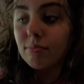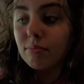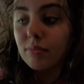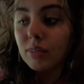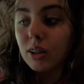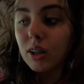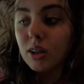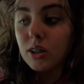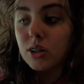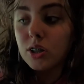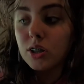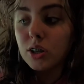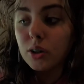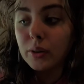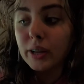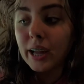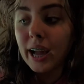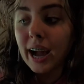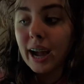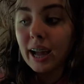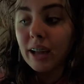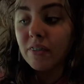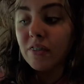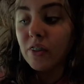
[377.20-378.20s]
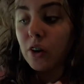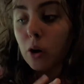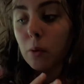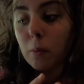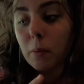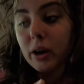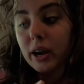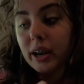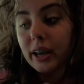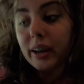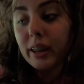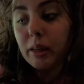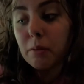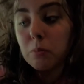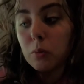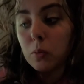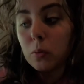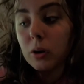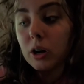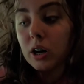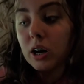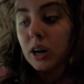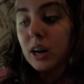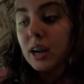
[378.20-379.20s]
So yeah, if y'all want any
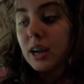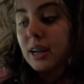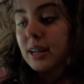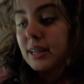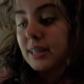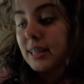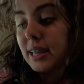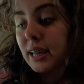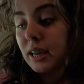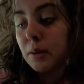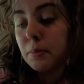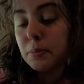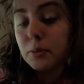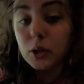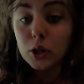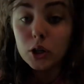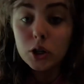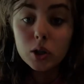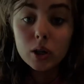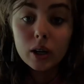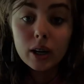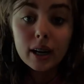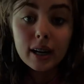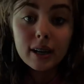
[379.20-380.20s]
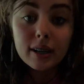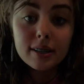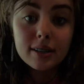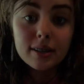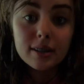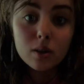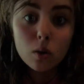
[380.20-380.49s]
more tips or tricks,